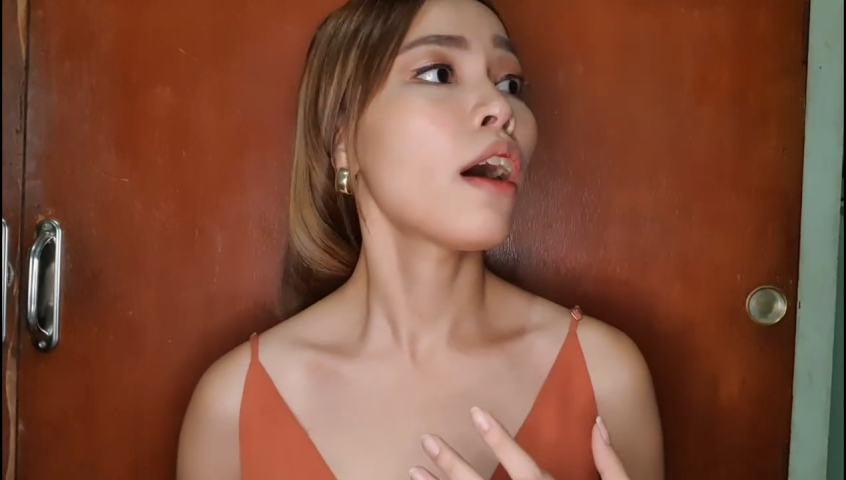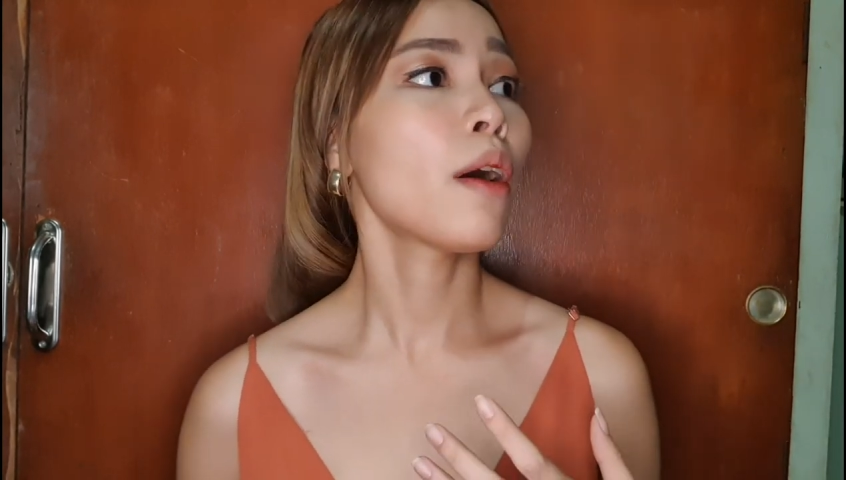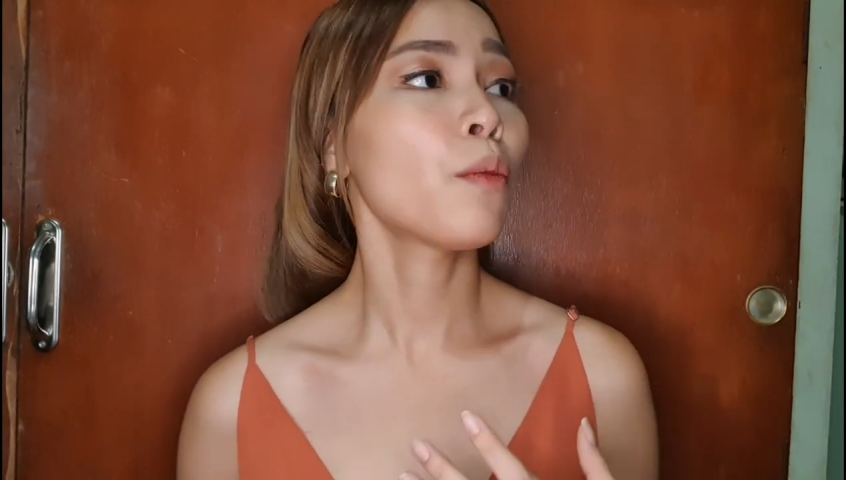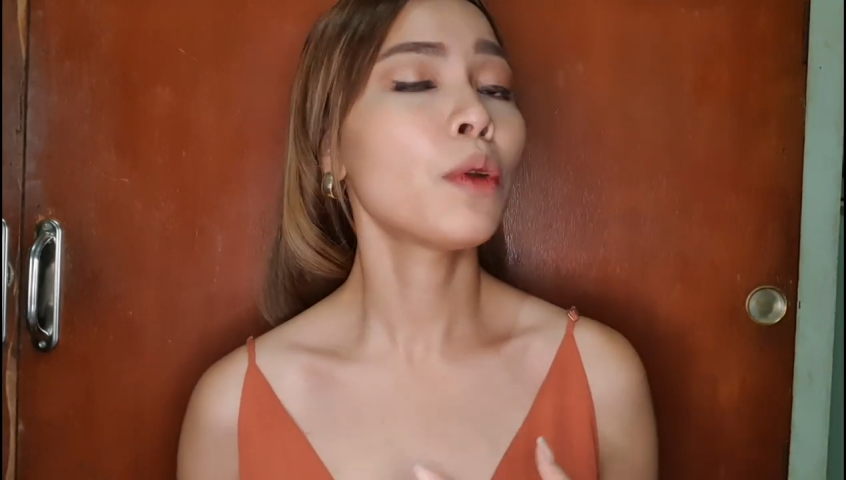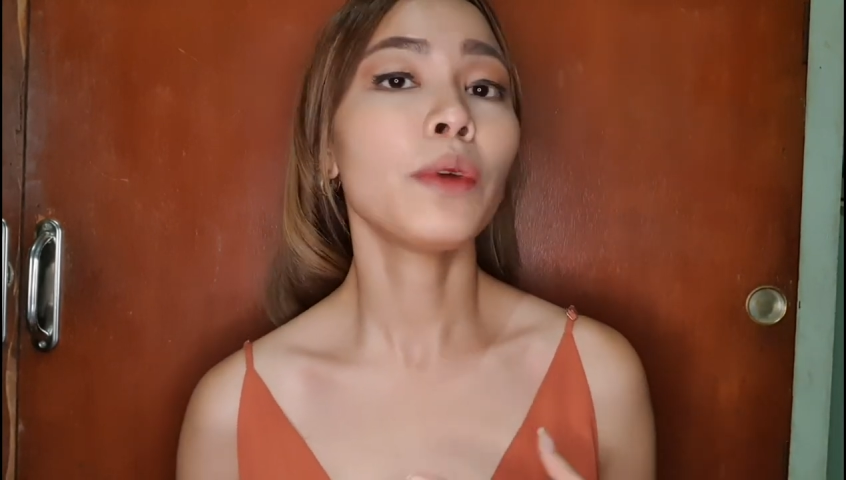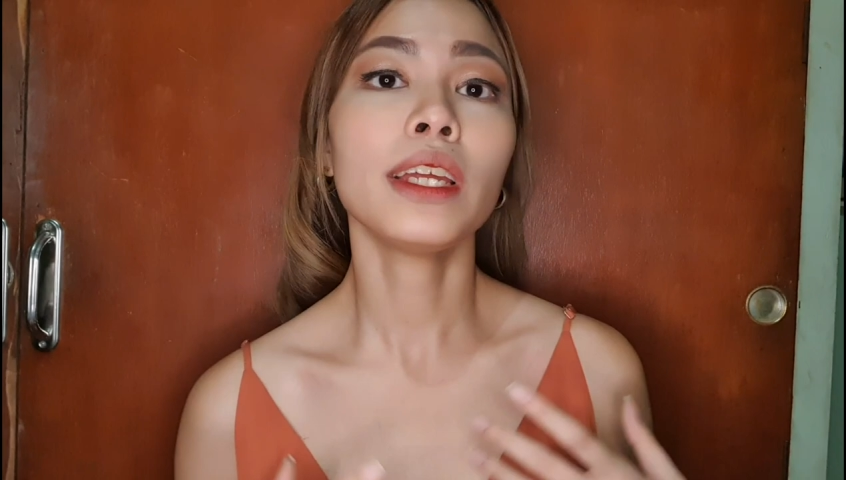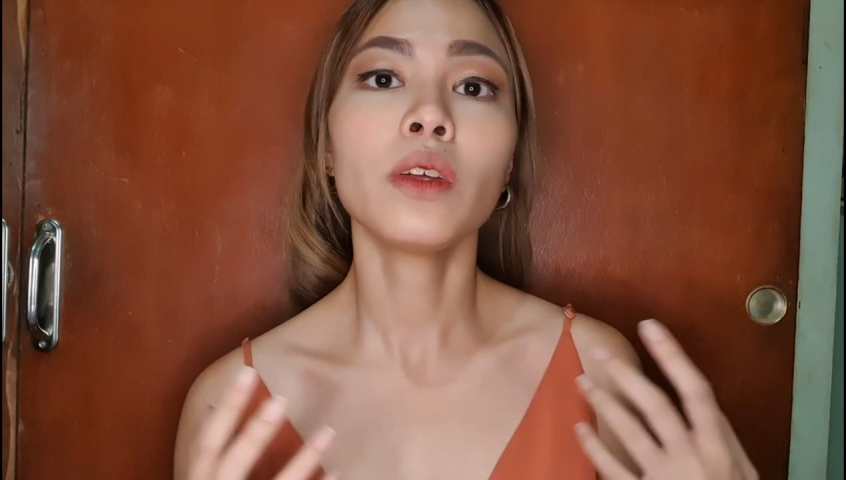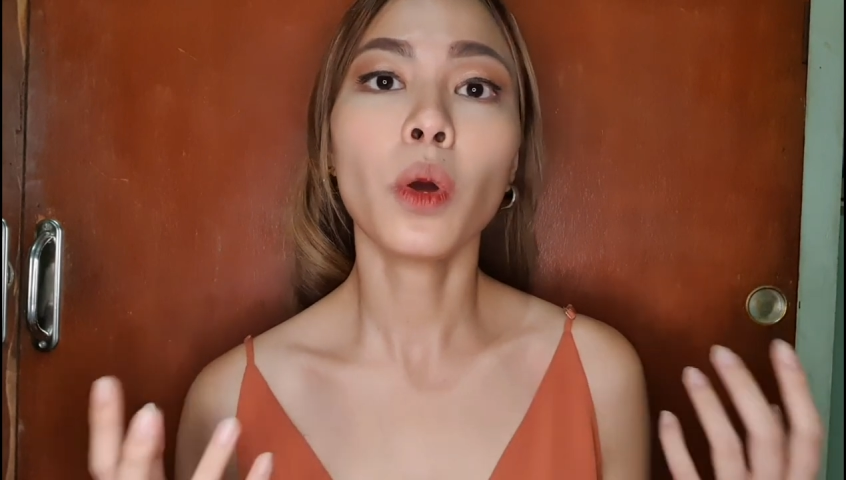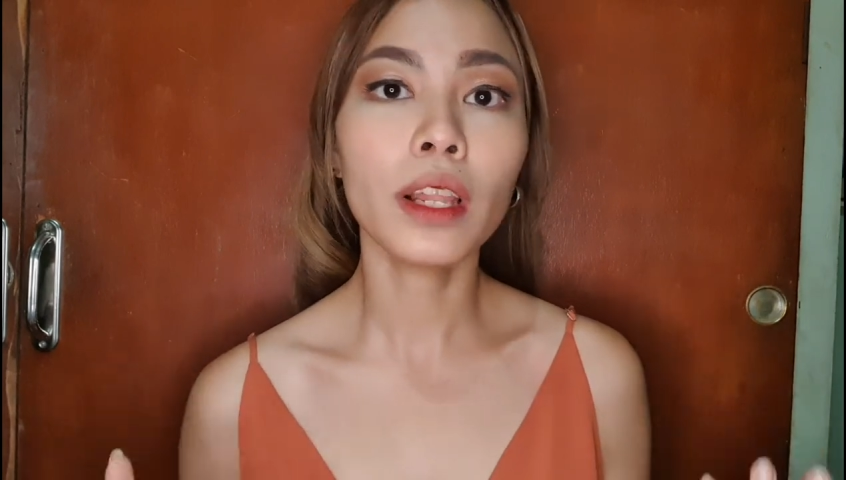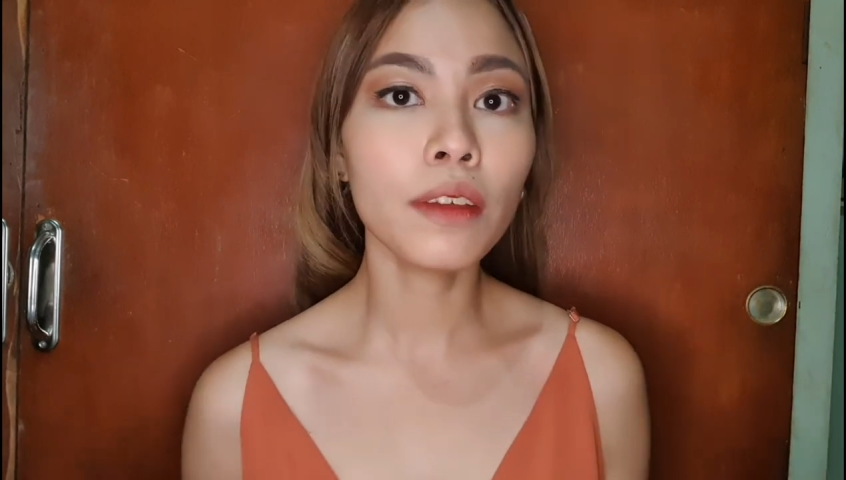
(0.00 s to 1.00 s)
when
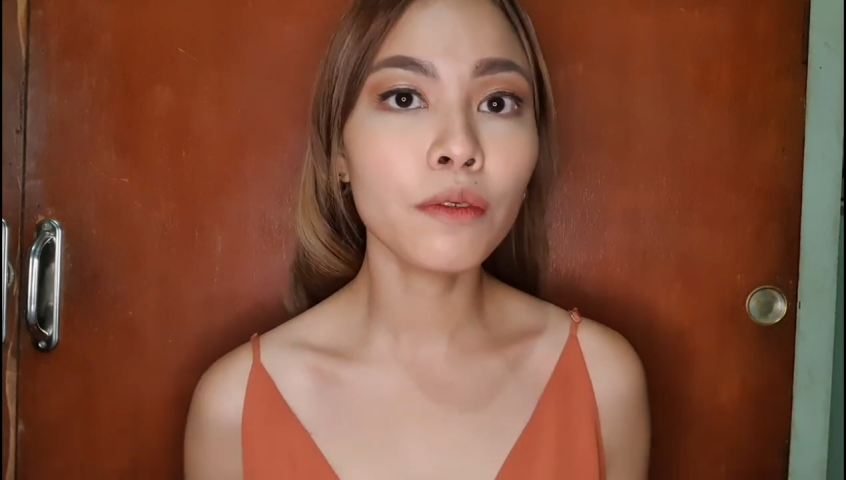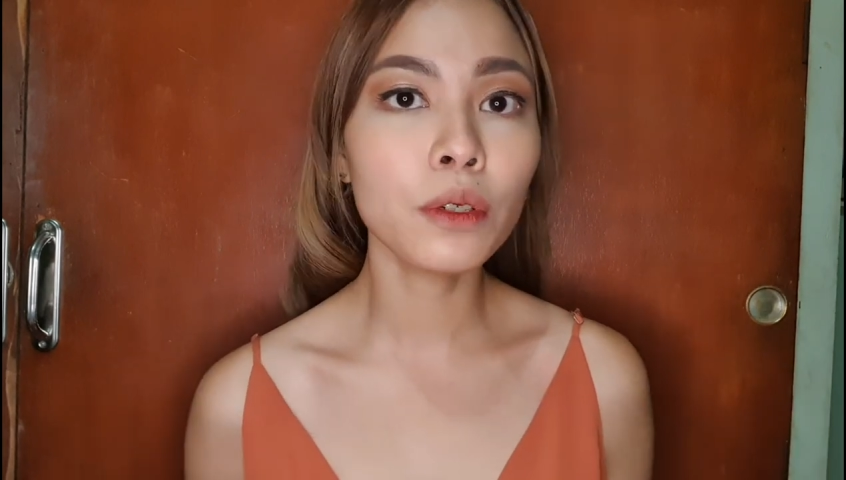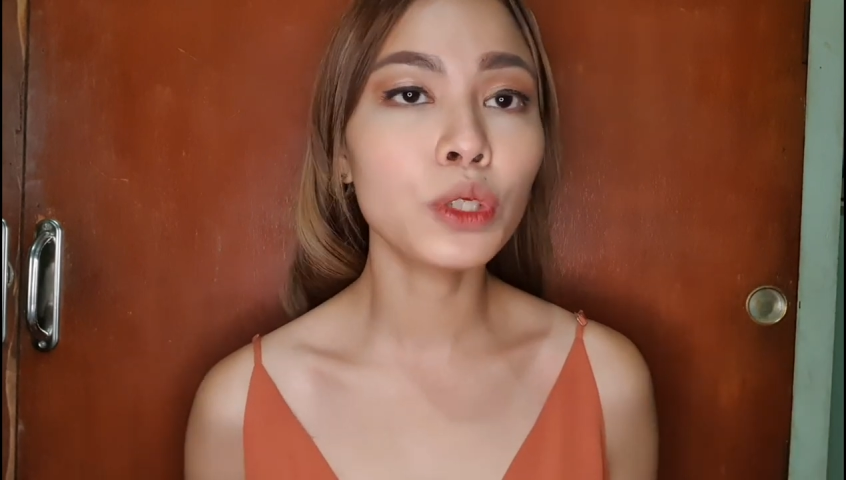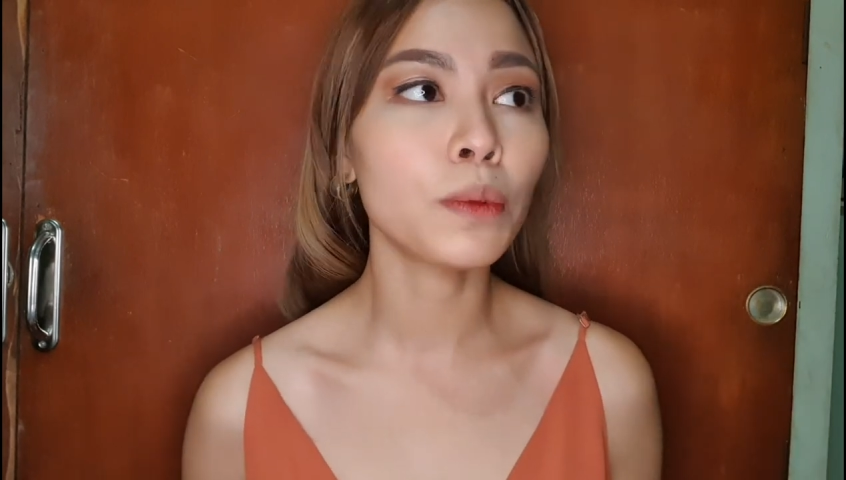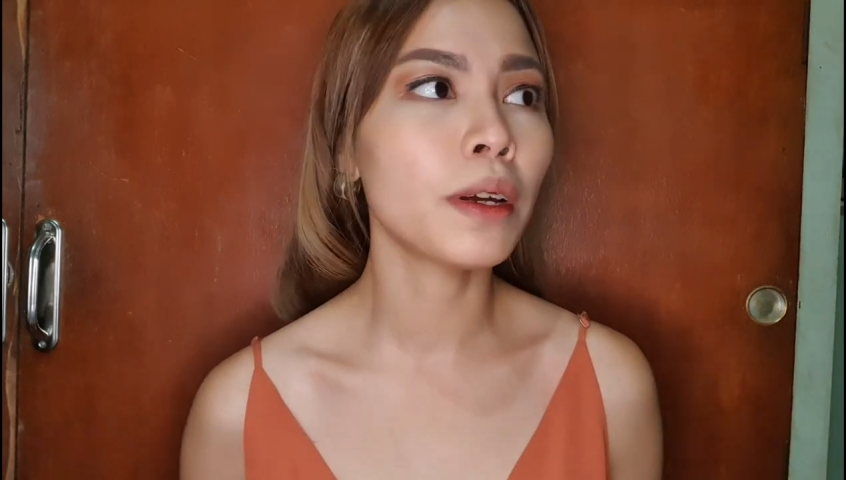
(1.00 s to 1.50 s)
we eat oily foods,